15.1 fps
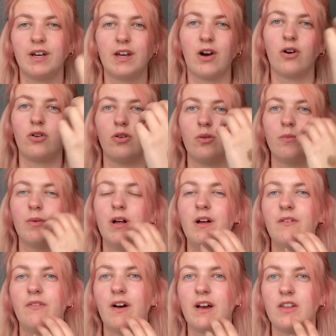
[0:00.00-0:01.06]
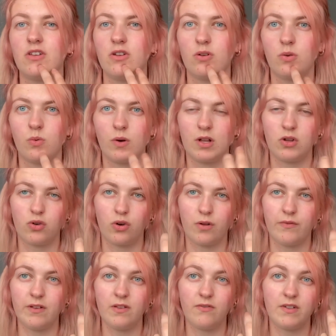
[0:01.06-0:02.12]
hope that you enjoyed
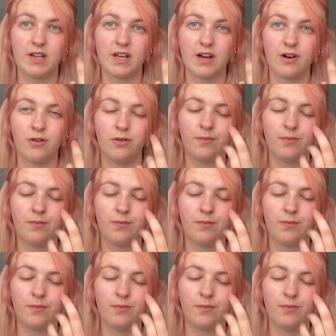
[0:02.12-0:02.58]
this video.